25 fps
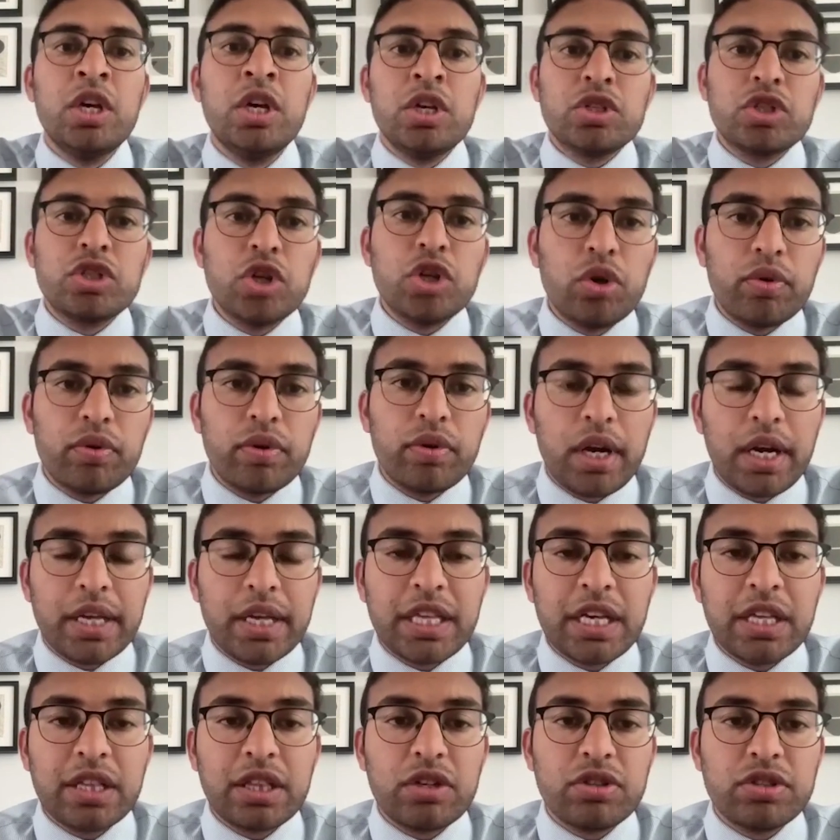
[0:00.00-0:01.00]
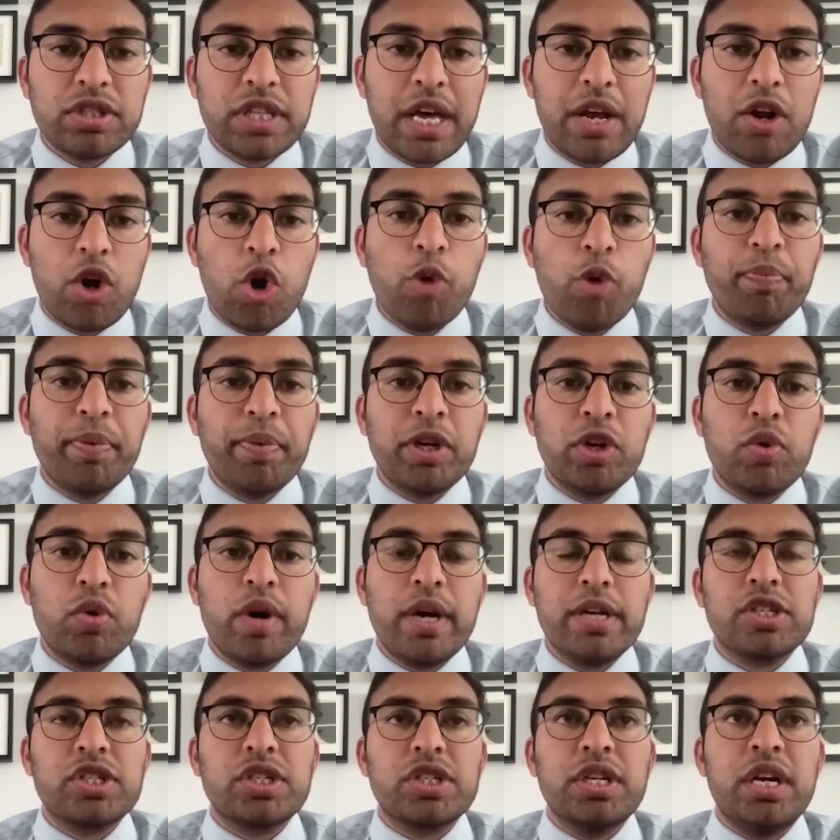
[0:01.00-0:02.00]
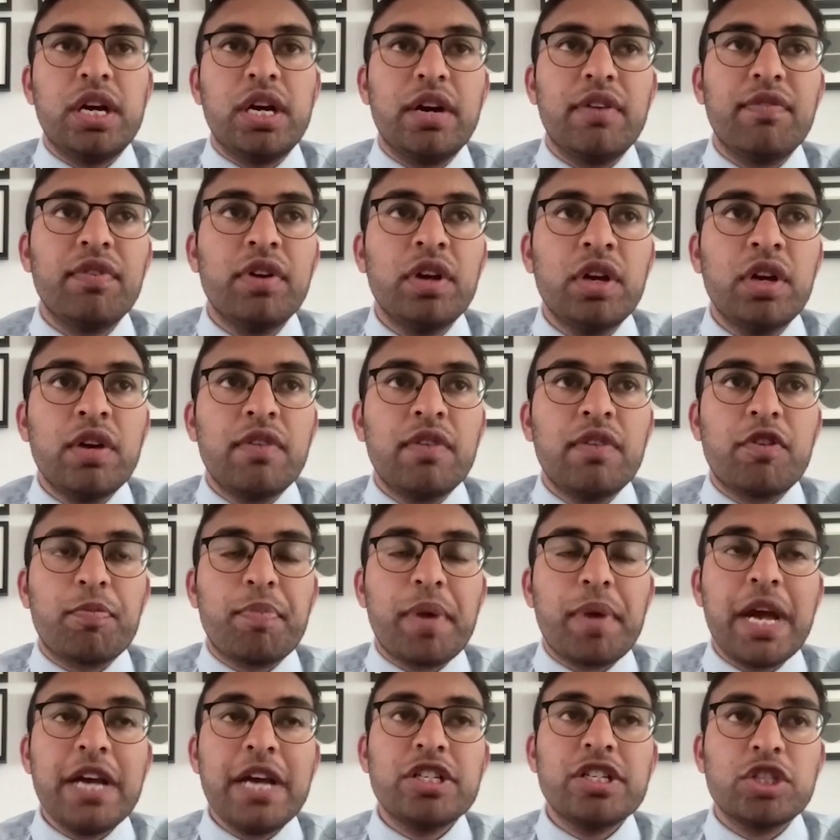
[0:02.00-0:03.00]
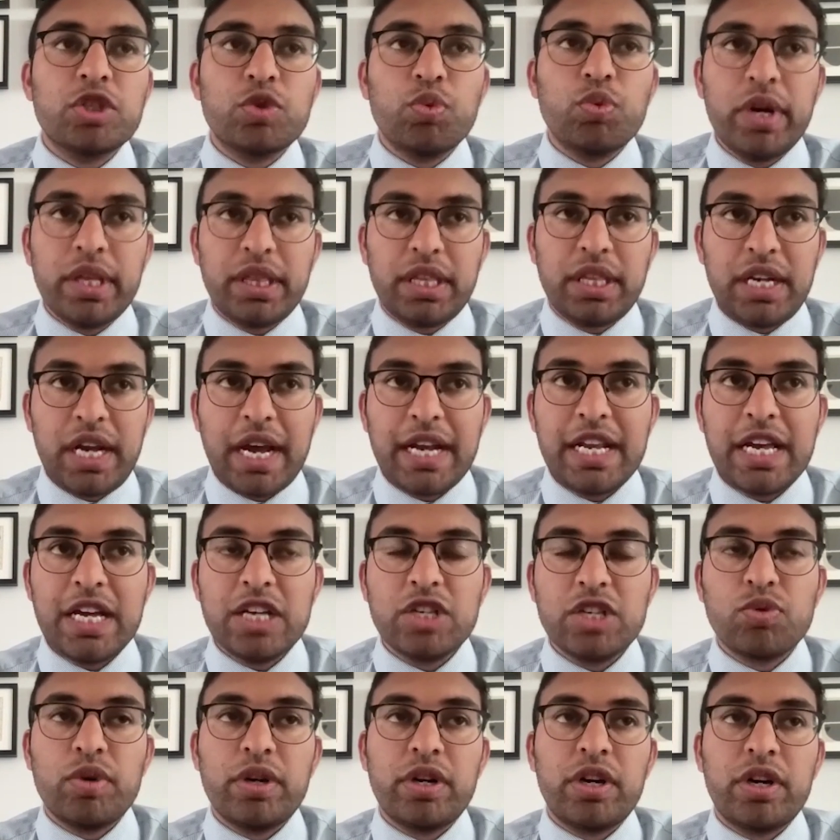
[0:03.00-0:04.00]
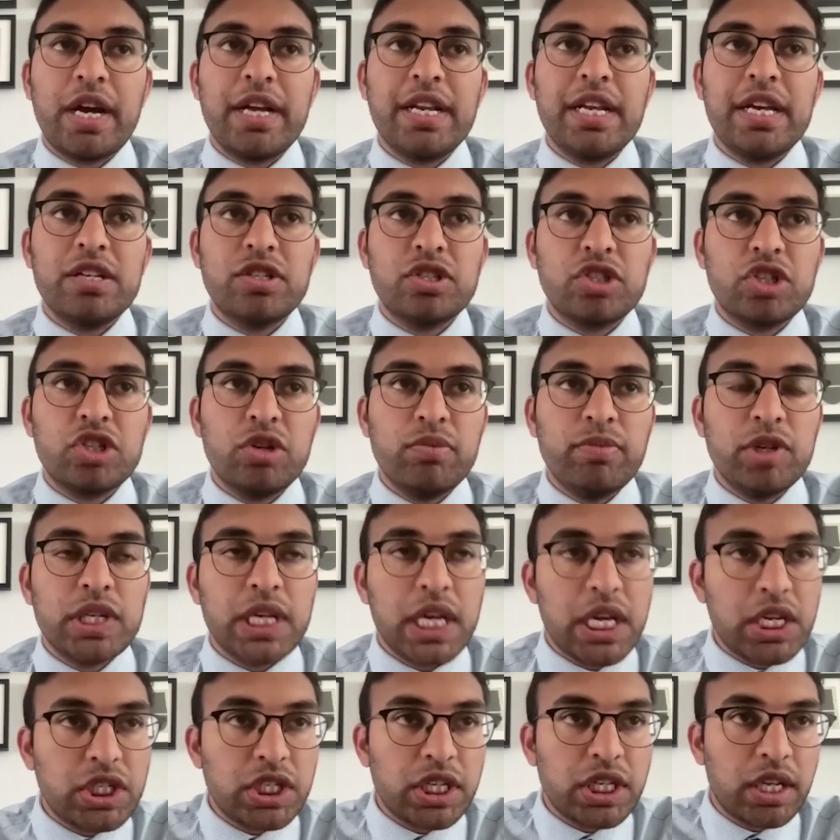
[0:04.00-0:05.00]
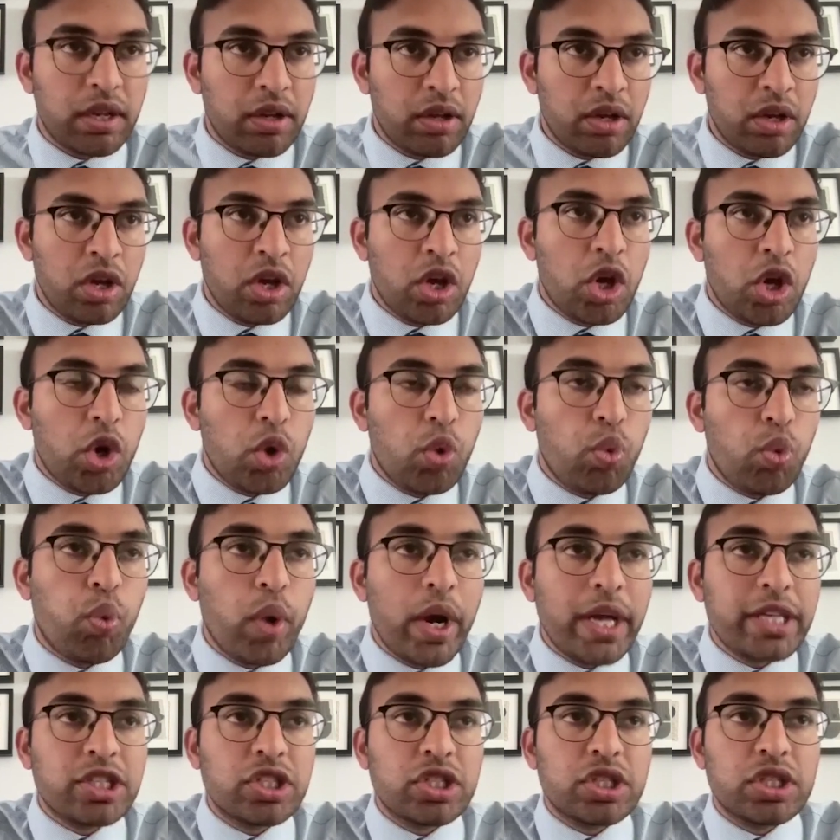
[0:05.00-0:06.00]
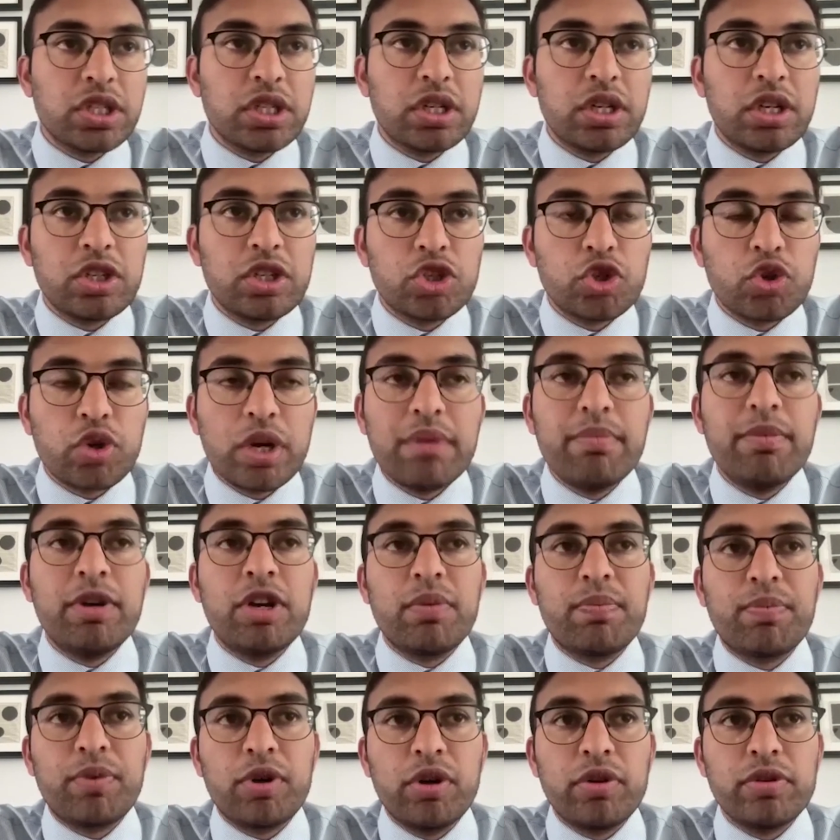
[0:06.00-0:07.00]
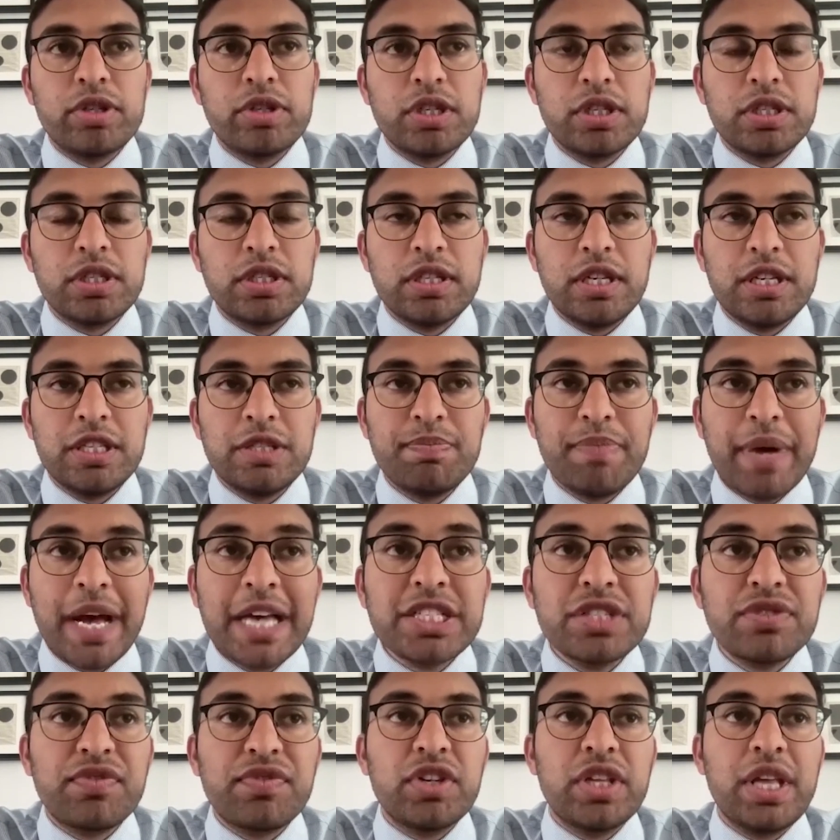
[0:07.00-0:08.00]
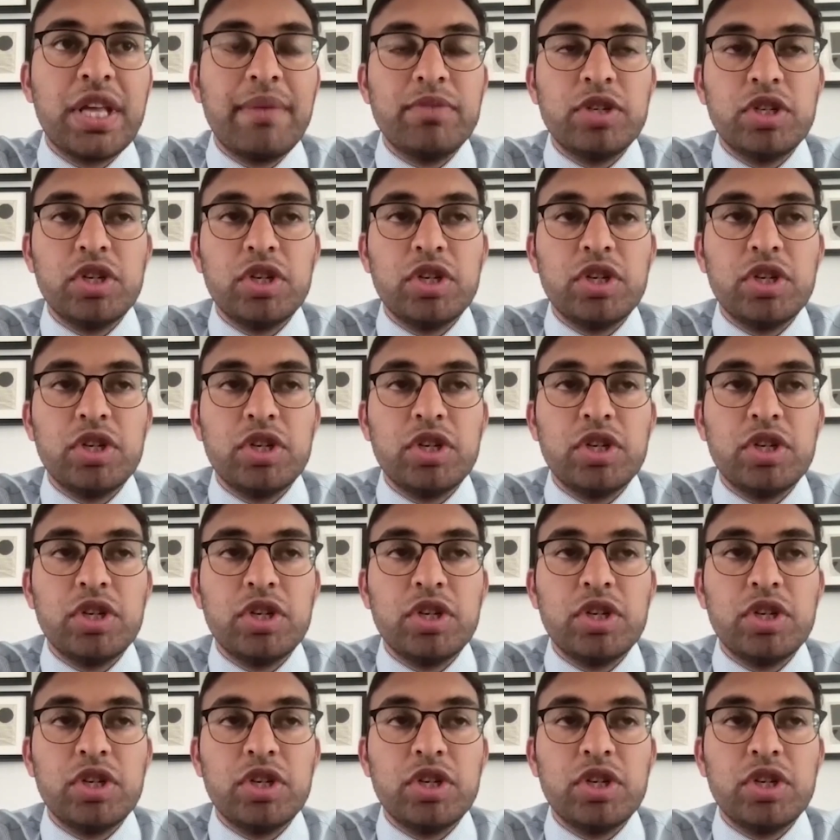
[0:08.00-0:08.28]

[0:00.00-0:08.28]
So I think there's that open question of for patients with an IDH1 or IDH2 mutation, which treatment approaches is best for them?